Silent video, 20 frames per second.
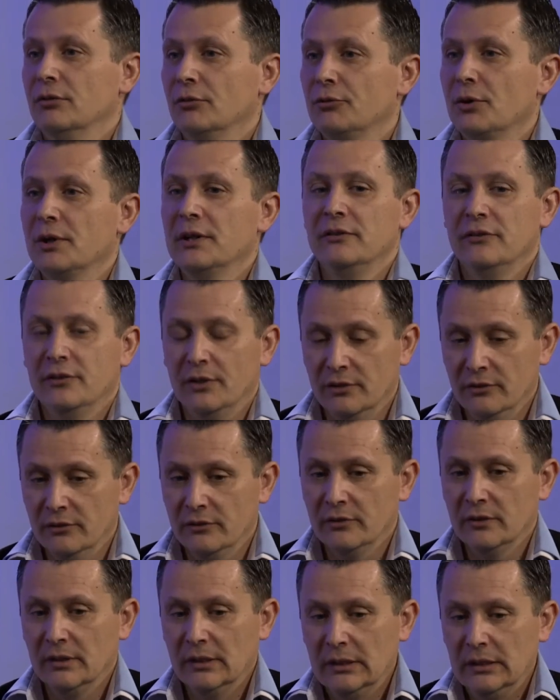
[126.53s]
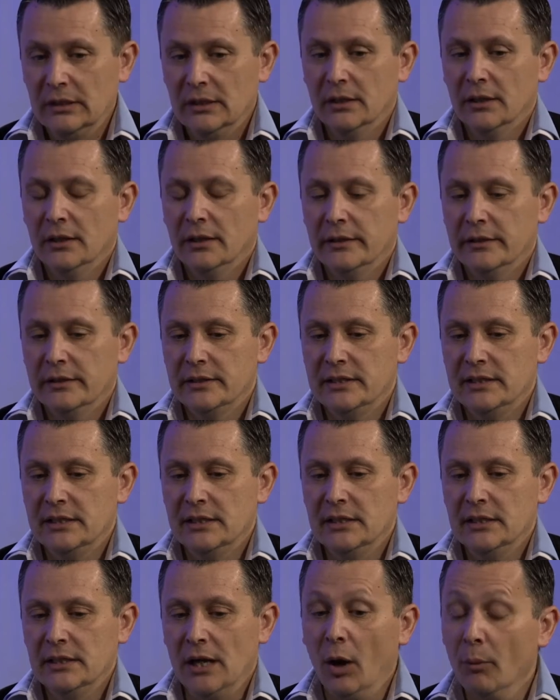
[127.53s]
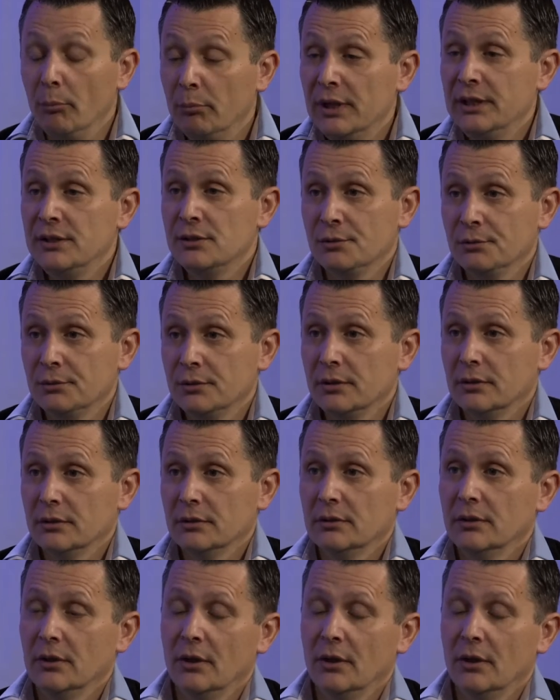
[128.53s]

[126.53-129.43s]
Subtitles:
So for instance, the amplitude